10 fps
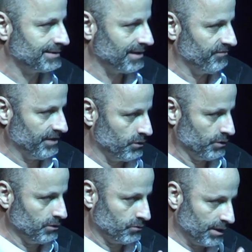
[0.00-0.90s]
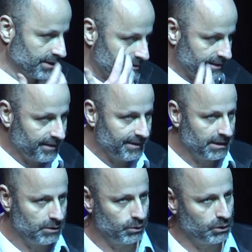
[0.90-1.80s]
this, this is something you need to
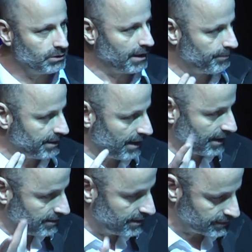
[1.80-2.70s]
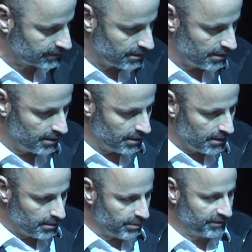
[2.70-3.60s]
understand, that it would not happen like this.
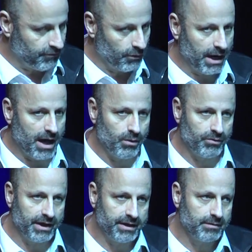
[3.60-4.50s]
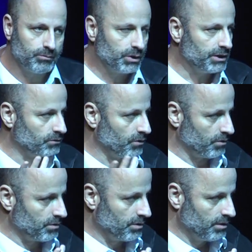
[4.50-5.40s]
But for now, they can
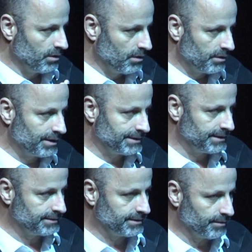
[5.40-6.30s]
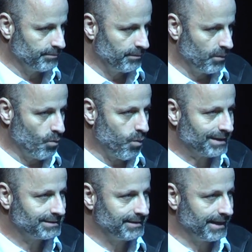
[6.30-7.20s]
monitor the system.
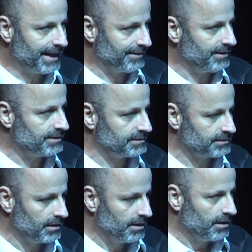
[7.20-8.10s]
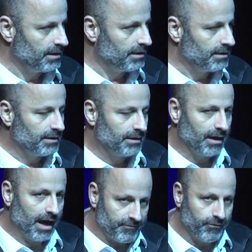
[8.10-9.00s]
Once they get this,
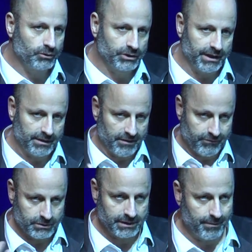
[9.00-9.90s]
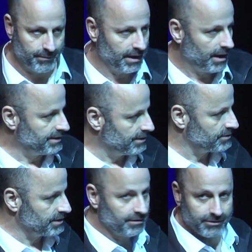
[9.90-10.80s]
unfortunately for some
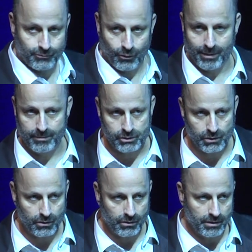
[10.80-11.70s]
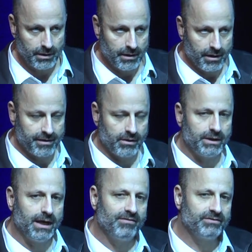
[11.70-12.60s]
ideas in this room, I'm sure,
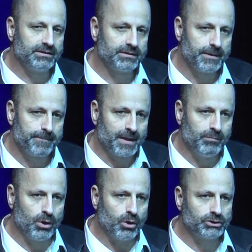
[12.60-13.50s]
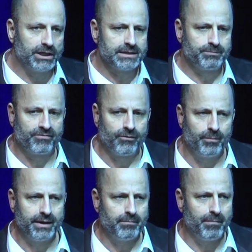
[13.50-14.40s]
they're going to love it. Blockchain is
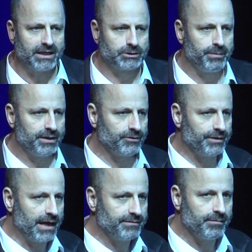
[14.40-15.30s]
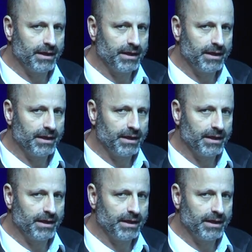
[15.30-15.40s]
performing much better in